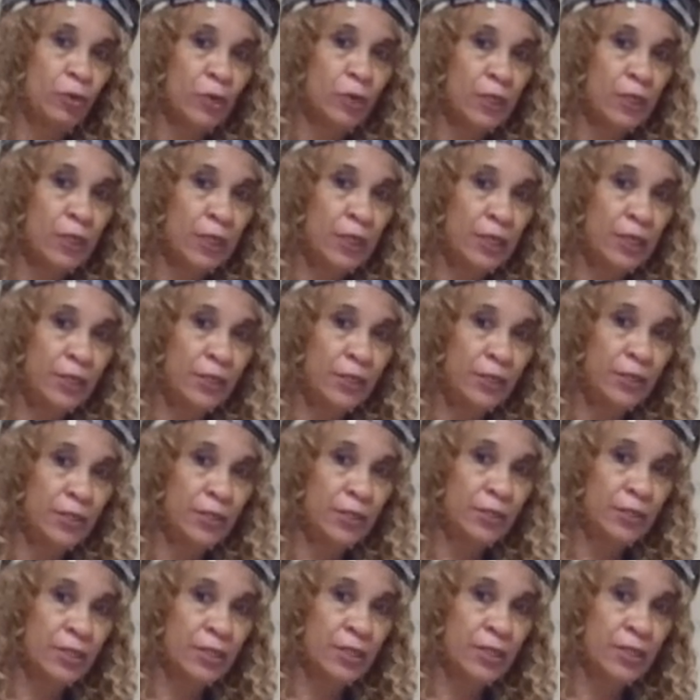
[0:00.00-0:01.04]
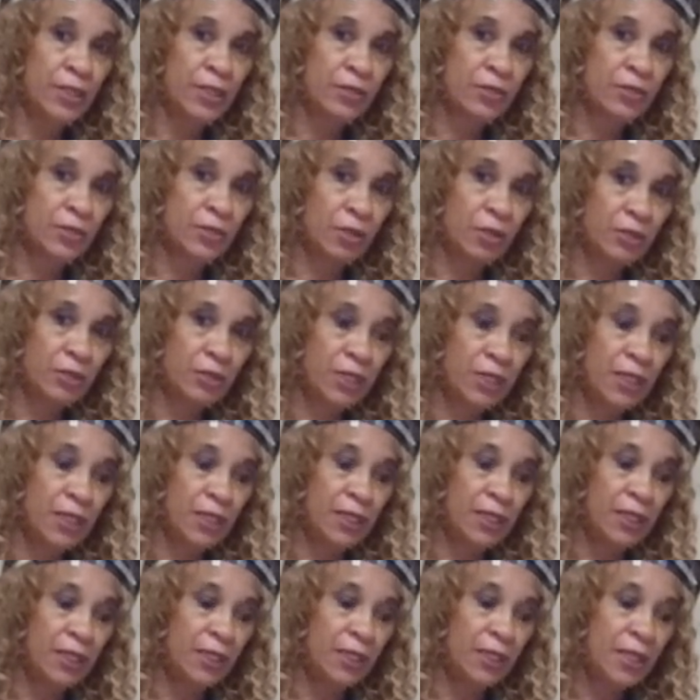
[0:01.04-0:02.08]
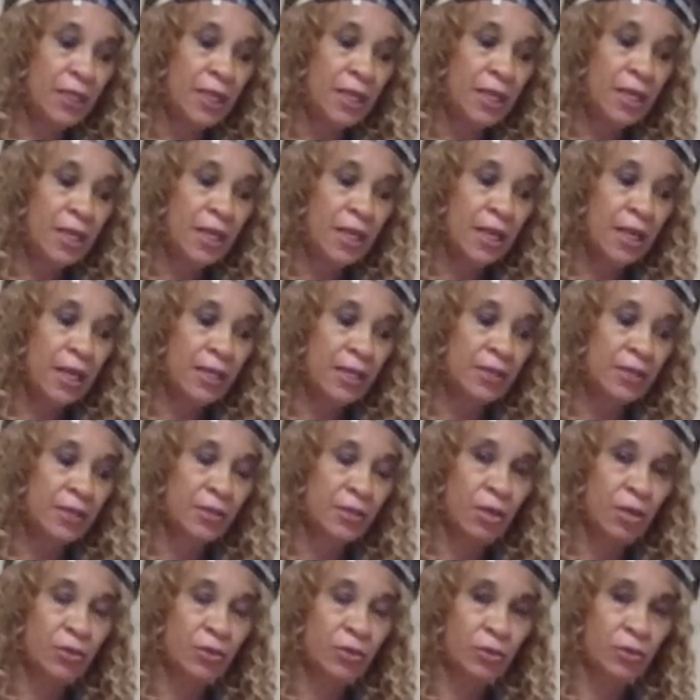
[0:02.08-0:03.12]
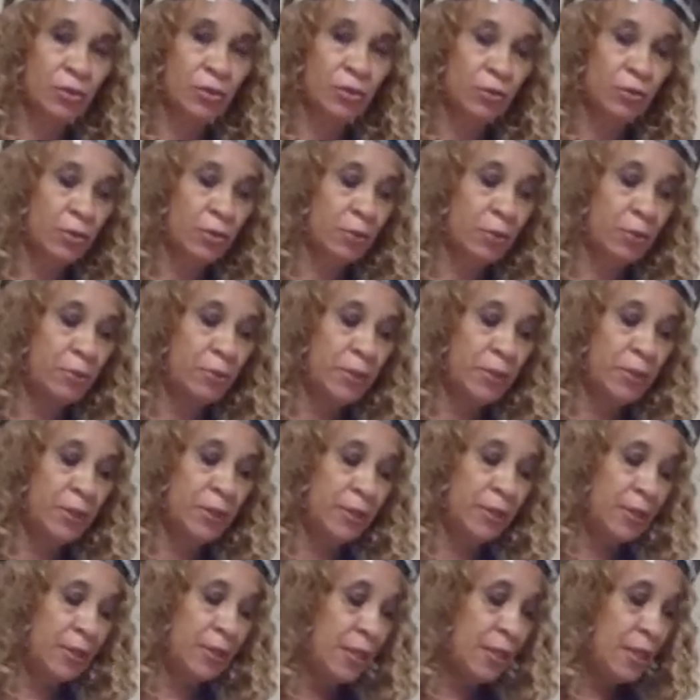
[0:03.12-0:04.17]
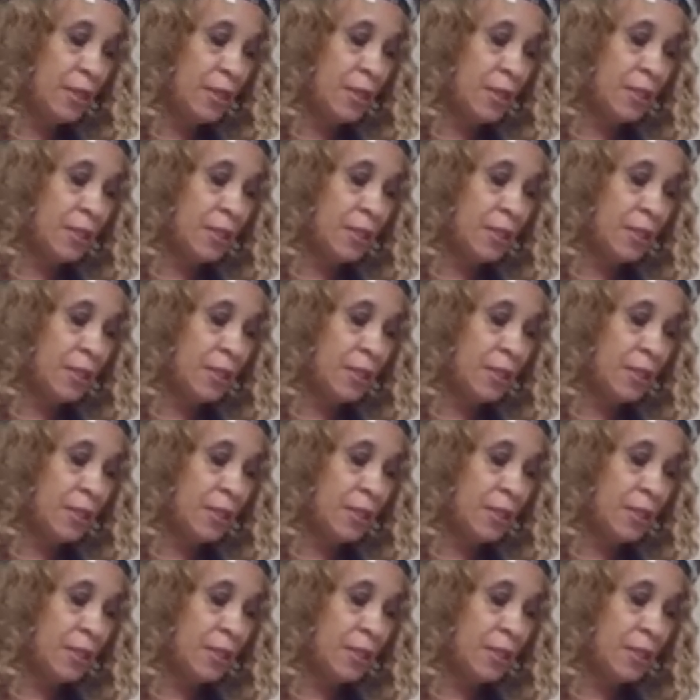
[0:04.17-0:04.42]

little onions in there sauteed, and it's also going to be